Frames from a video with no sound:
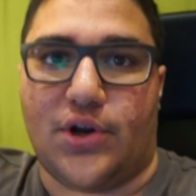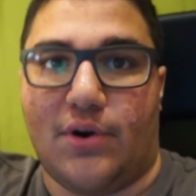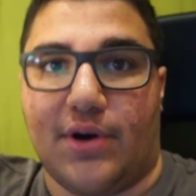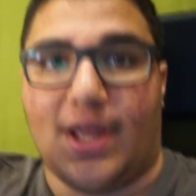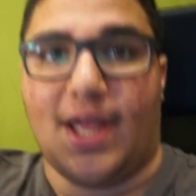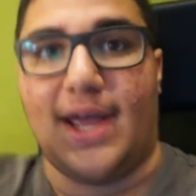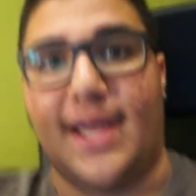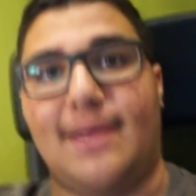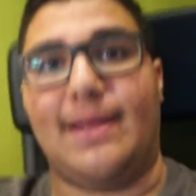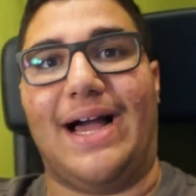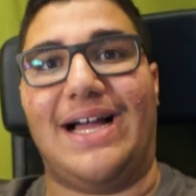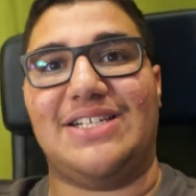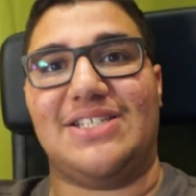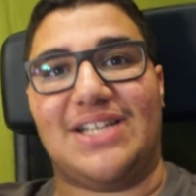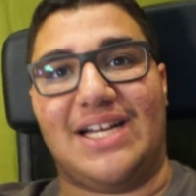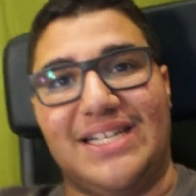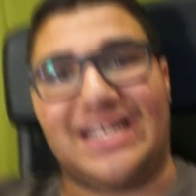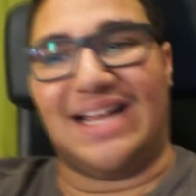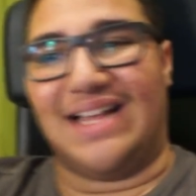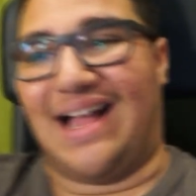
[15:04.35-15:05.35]
Okay. I,
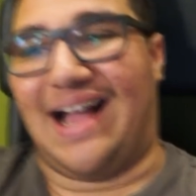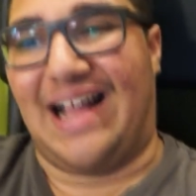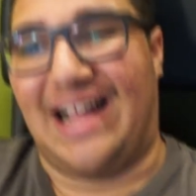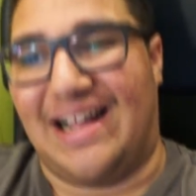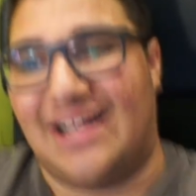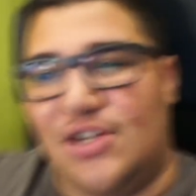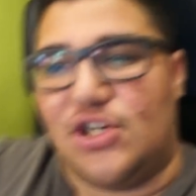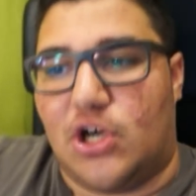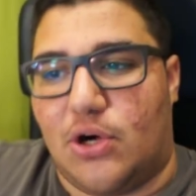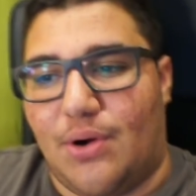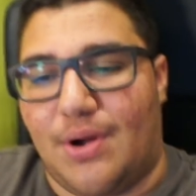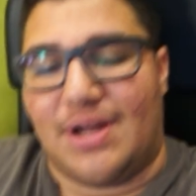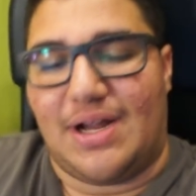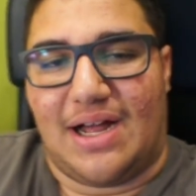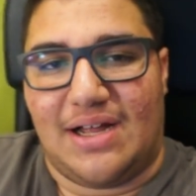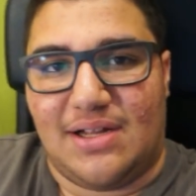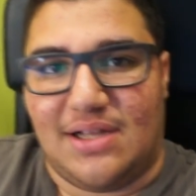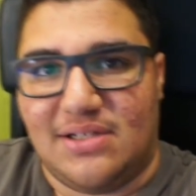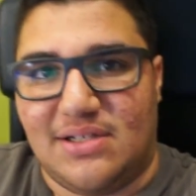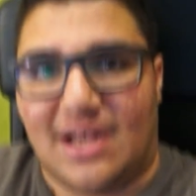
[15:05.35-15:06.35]
I, I you know I
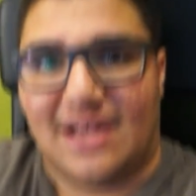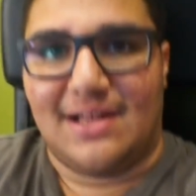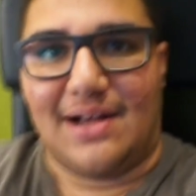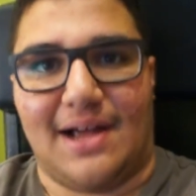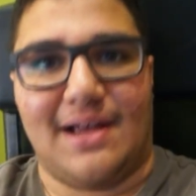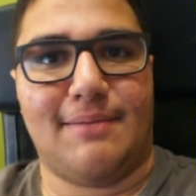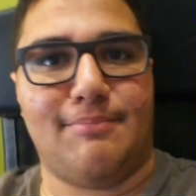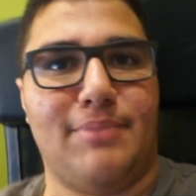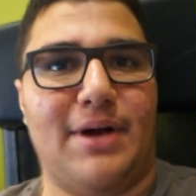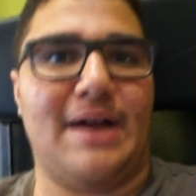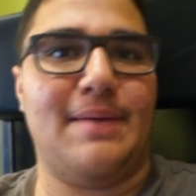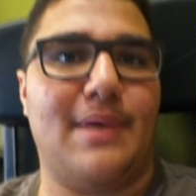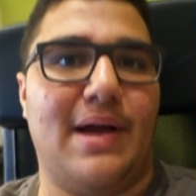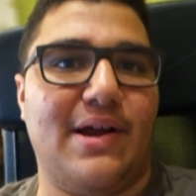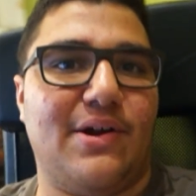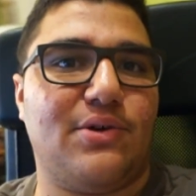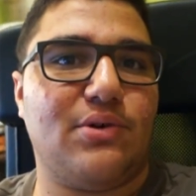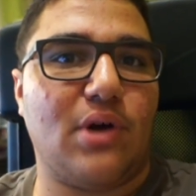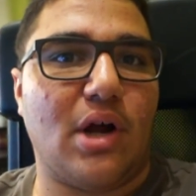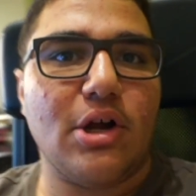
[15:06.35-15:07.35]
I, I, I,
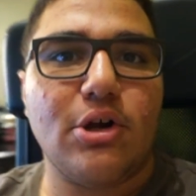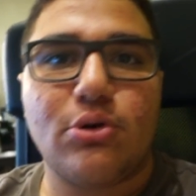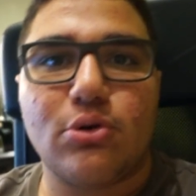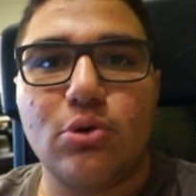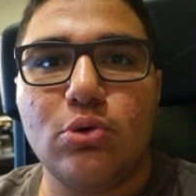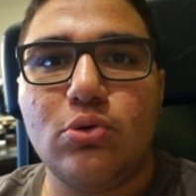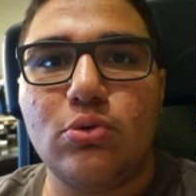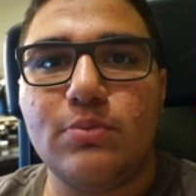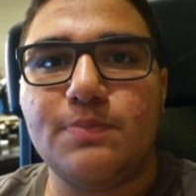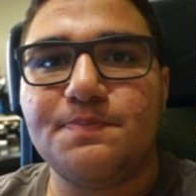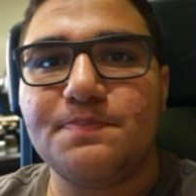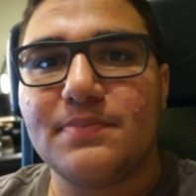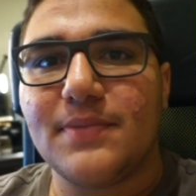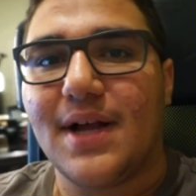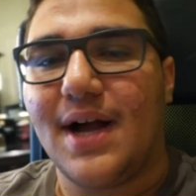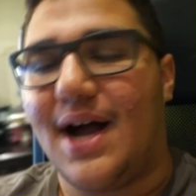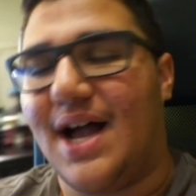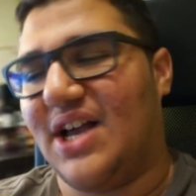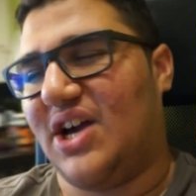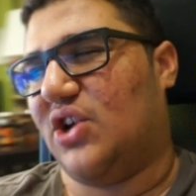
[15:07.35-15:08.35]
I, I grew.
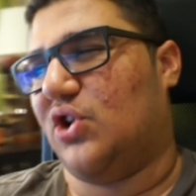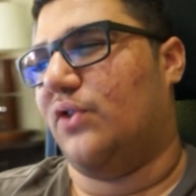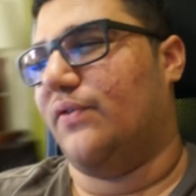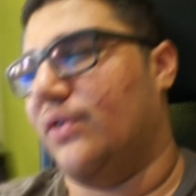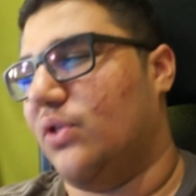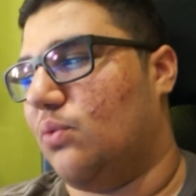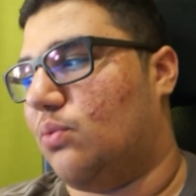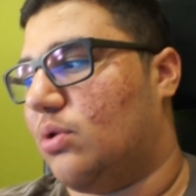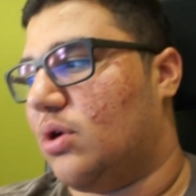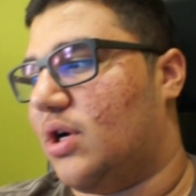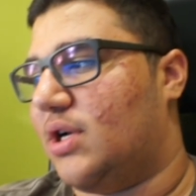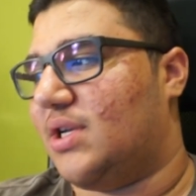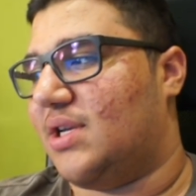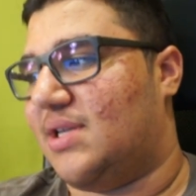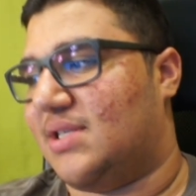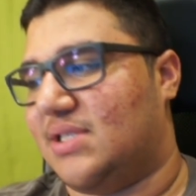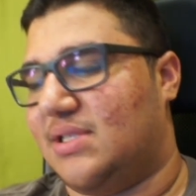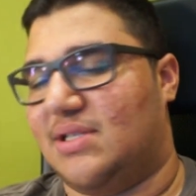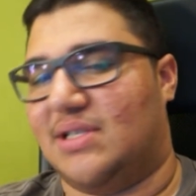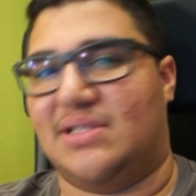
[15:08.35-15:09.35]
I got over the word. It
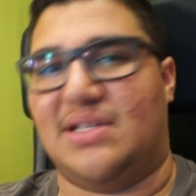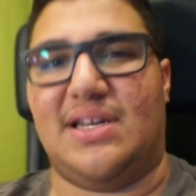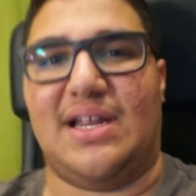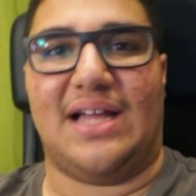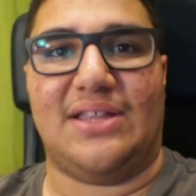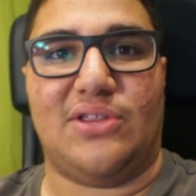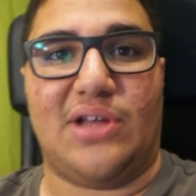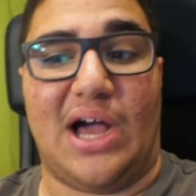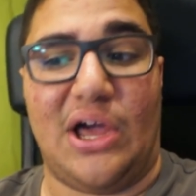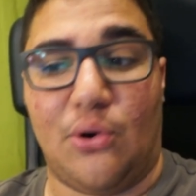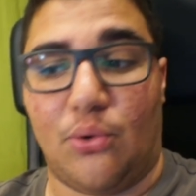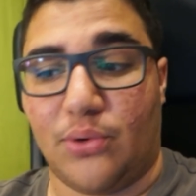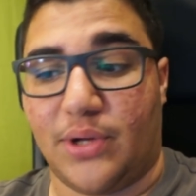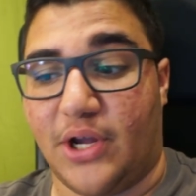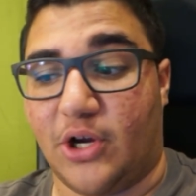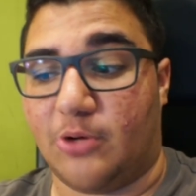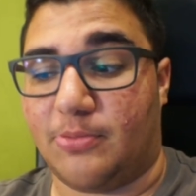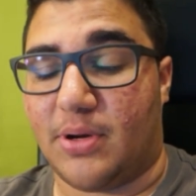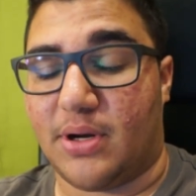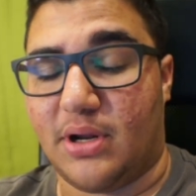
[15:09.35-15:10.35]
doesn't. It did, I, I don't
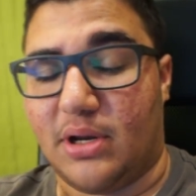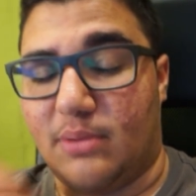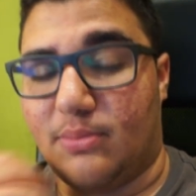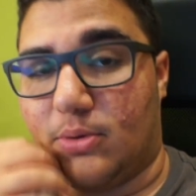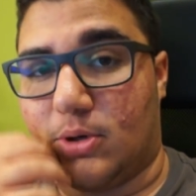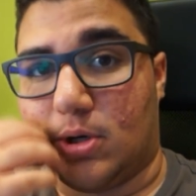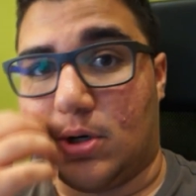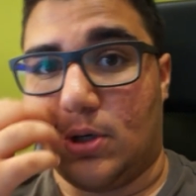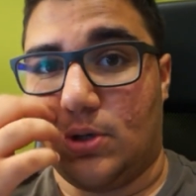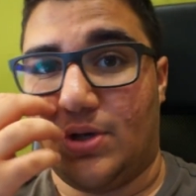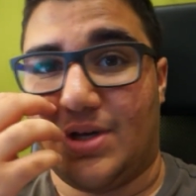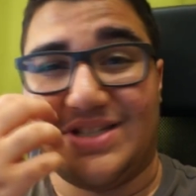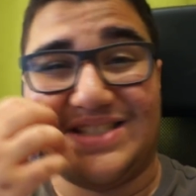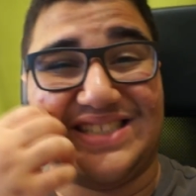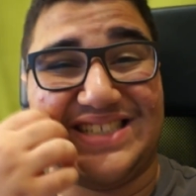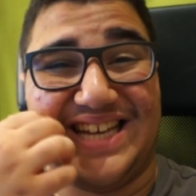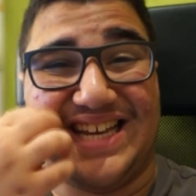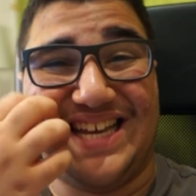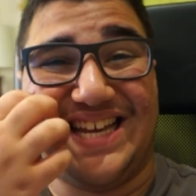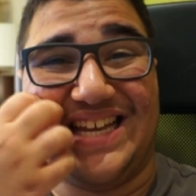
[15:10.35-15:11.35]
care about it anymore. You can
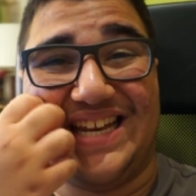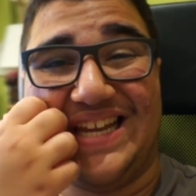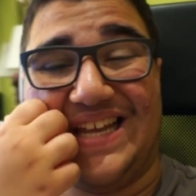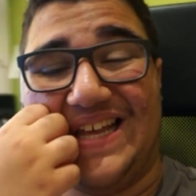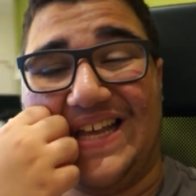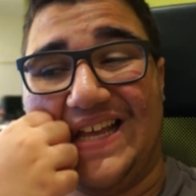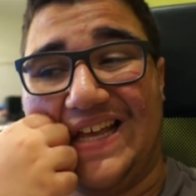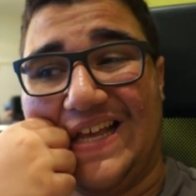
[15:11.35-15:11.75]
say it.